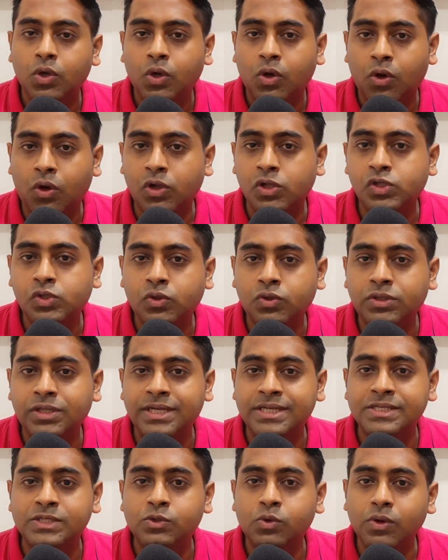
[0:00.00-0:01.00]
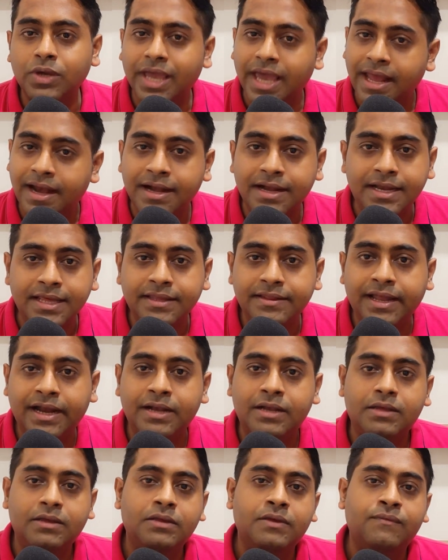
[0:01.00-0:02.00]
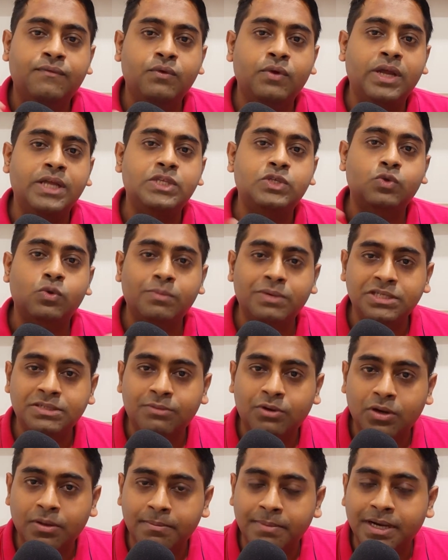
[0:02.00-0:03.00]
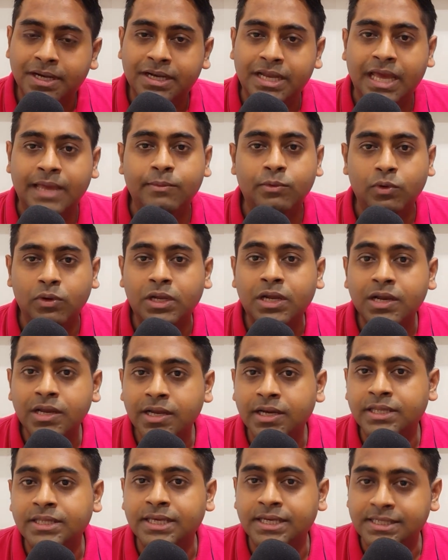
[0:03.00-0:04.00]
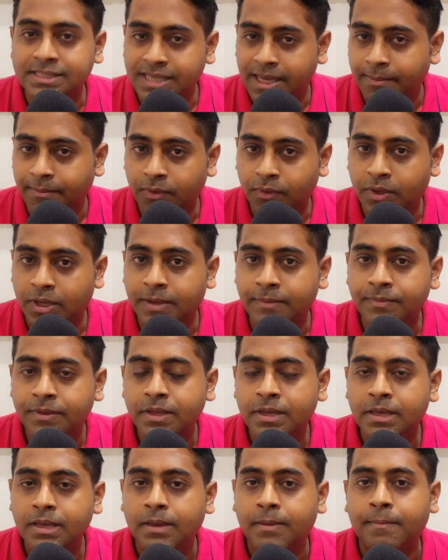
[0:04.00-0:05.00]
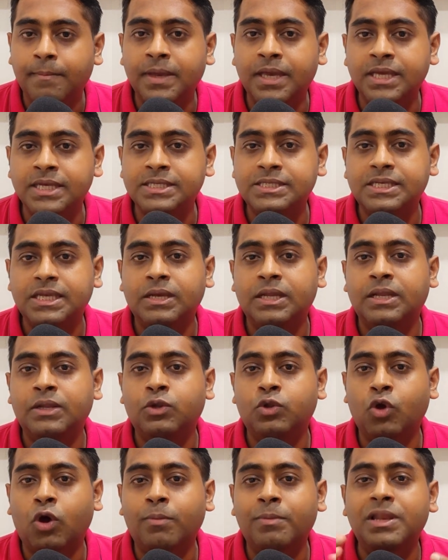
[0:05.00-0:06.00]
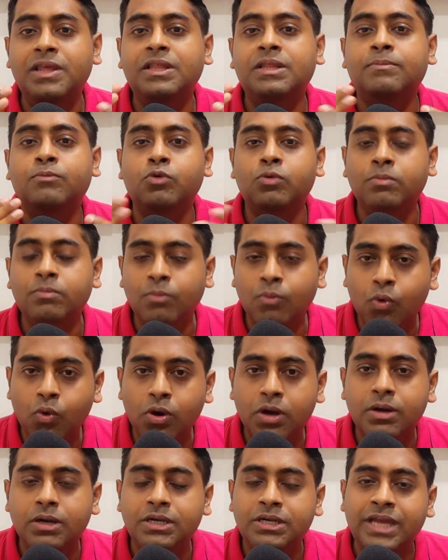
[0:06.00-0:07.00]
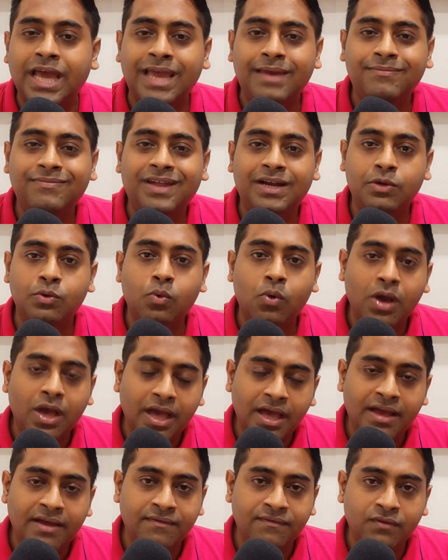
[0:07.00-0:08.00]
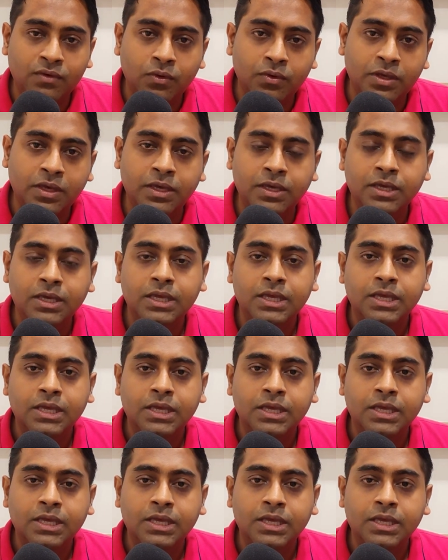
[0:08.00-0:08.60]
there is no guarantee that if you get so much amount of big time, you'll clear the exam, okay? Because normally the more time that you have, okay,